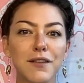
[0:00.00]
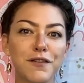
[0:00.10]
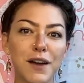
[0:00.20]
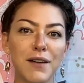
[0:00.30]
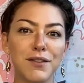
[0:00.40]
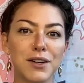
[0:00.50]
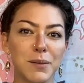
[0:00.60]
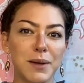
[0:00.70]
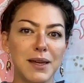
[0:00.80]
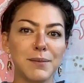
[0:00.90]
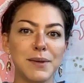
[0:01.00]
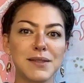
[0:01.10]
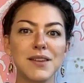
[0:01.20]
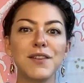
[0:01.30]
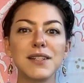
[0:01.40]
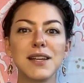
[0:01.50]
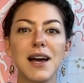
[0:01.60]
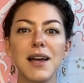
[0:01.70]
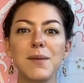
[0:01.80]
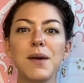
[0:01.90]
at 5:30 p.m. Pacific
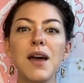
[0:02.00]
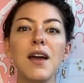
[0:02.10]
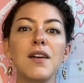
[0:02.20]
time.